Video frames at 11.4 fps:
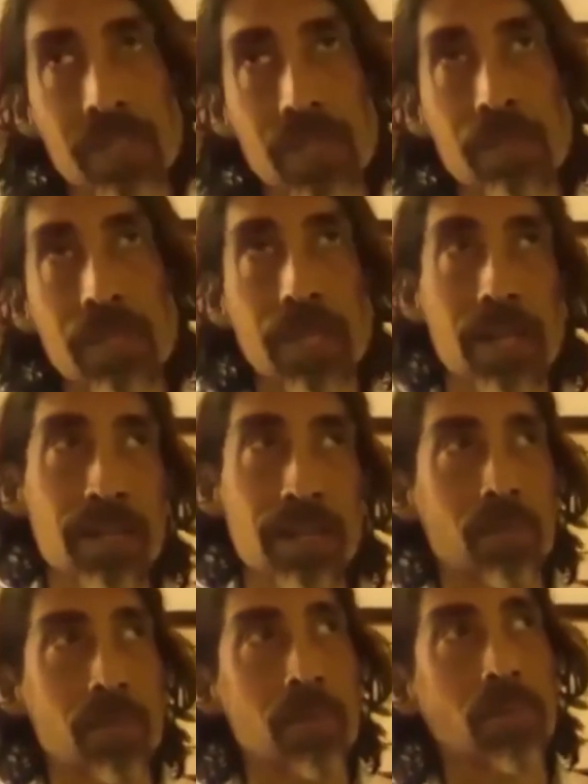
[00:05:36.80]
something that I
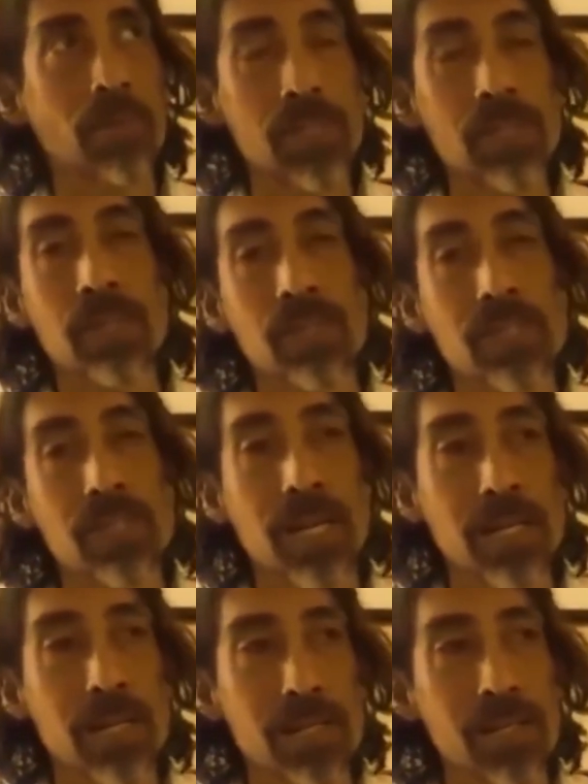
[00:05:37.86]
think people need to
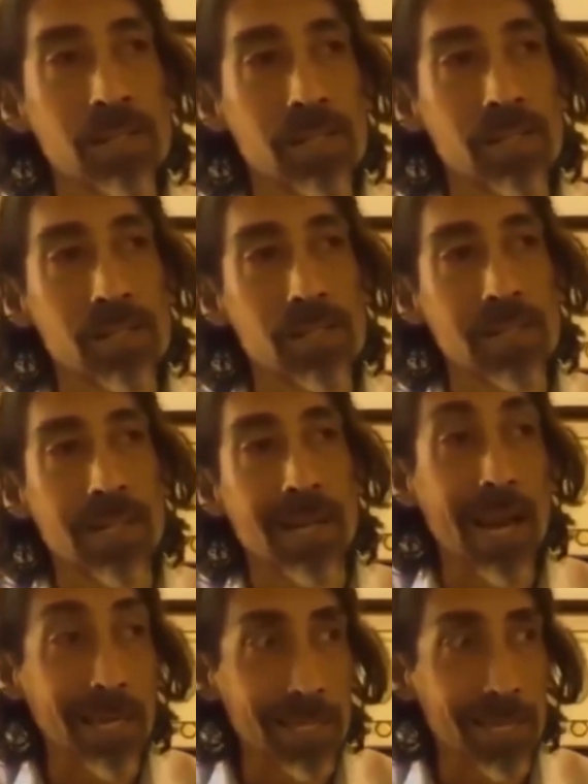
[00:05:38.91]
understand that this isn't just an
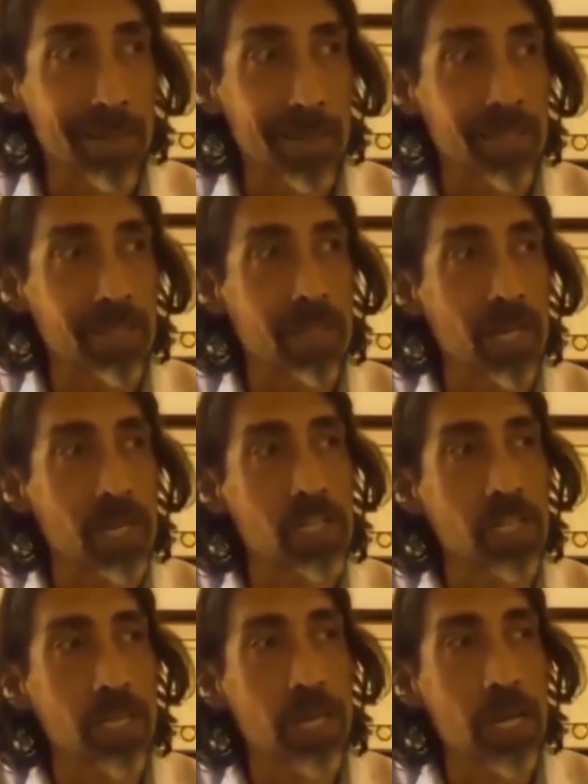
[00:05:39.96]
academic
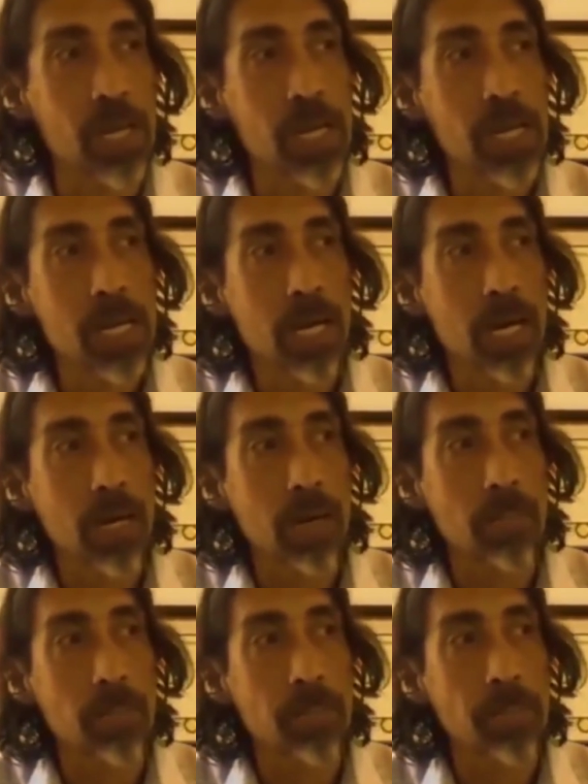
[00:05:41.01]
discussion.
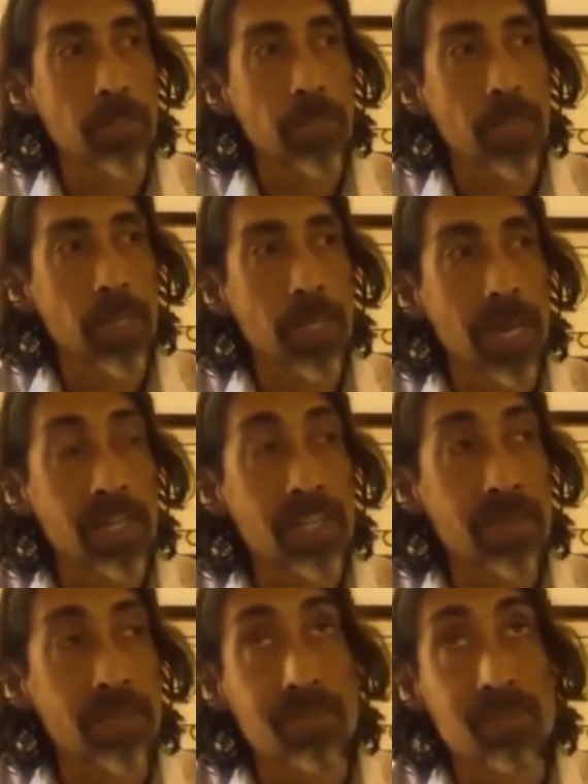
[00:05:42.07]
Um,
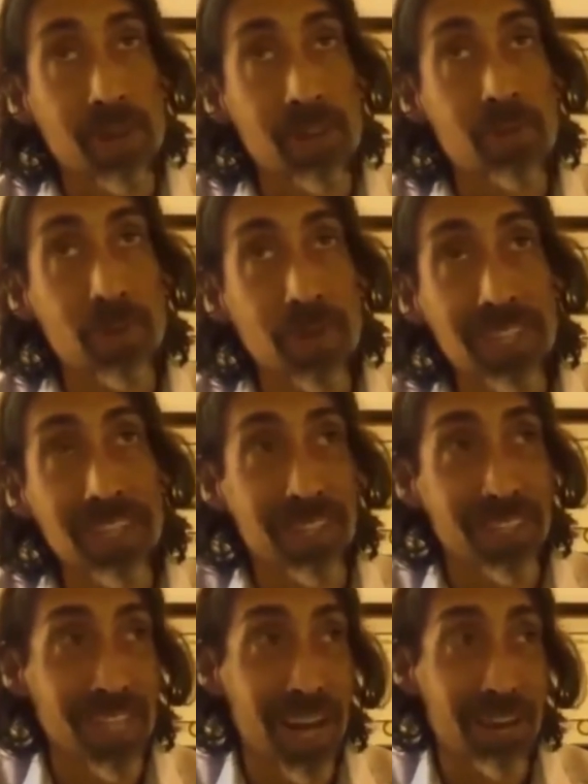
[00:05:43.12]
actually, when you really
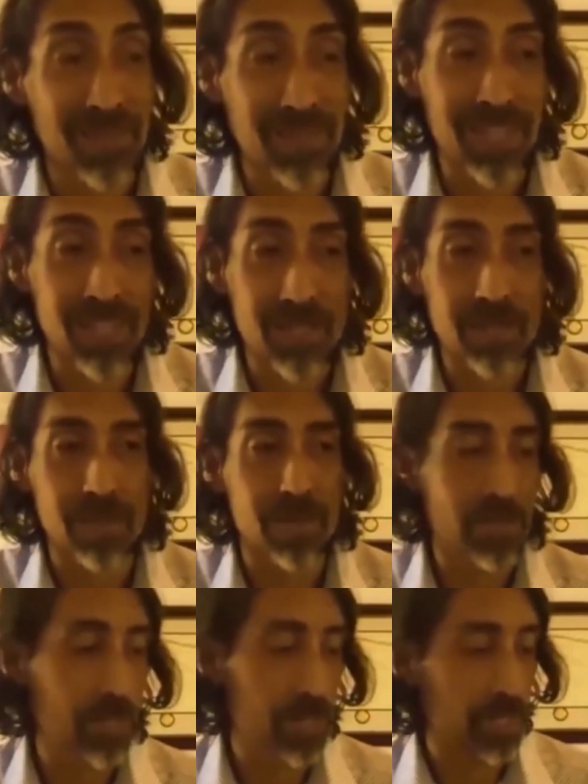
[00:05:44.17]
look down into
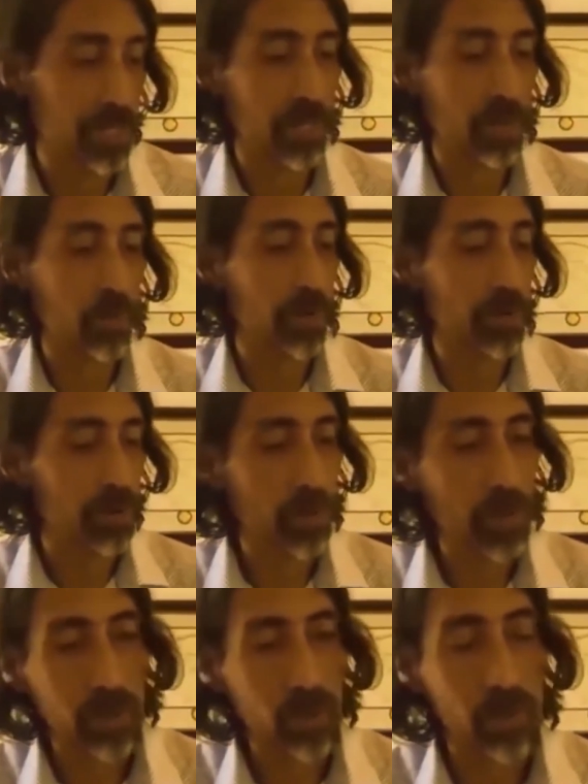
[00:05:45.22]
to this, like we are
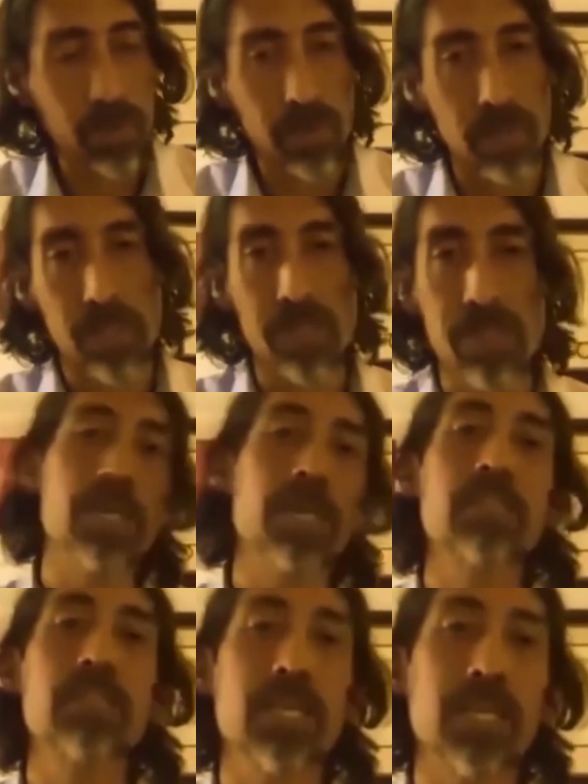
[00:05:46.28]
doing with these
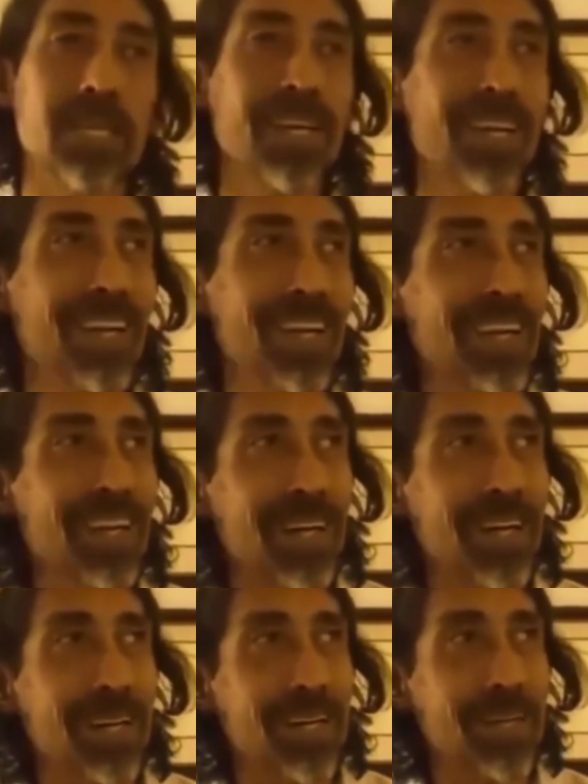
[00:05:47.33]
testing
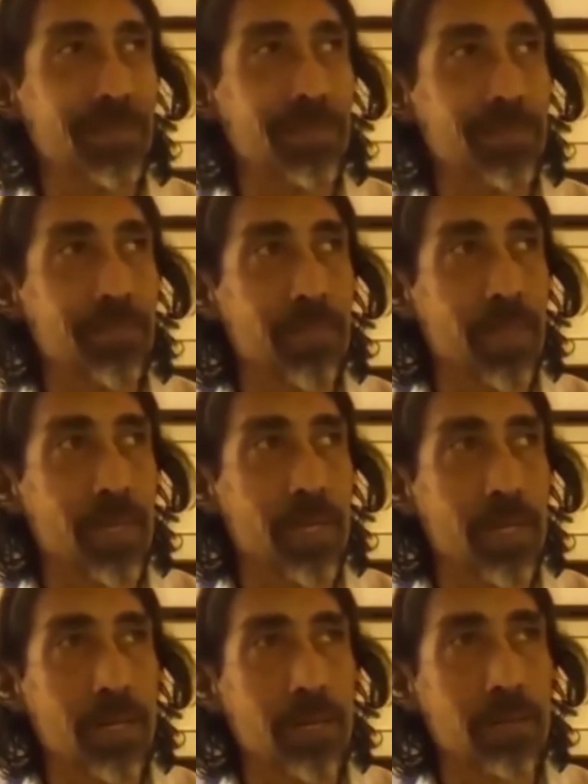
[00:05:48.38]
um,
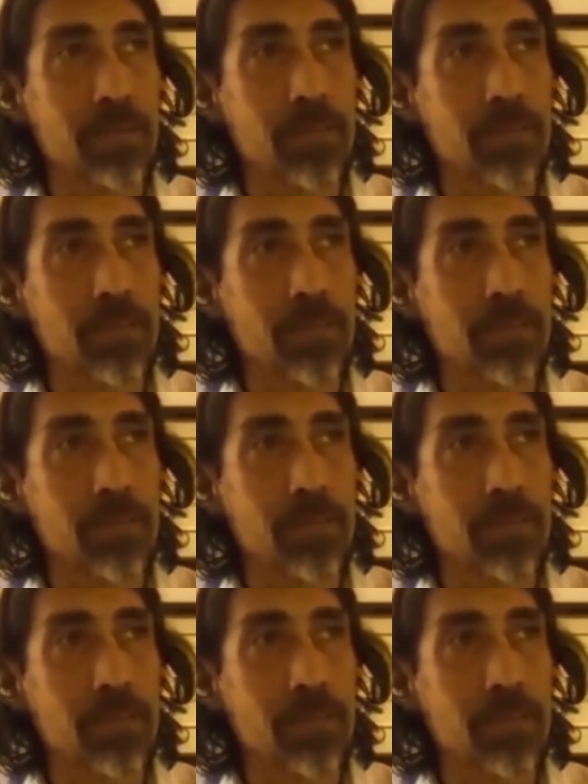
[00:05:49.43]
uh,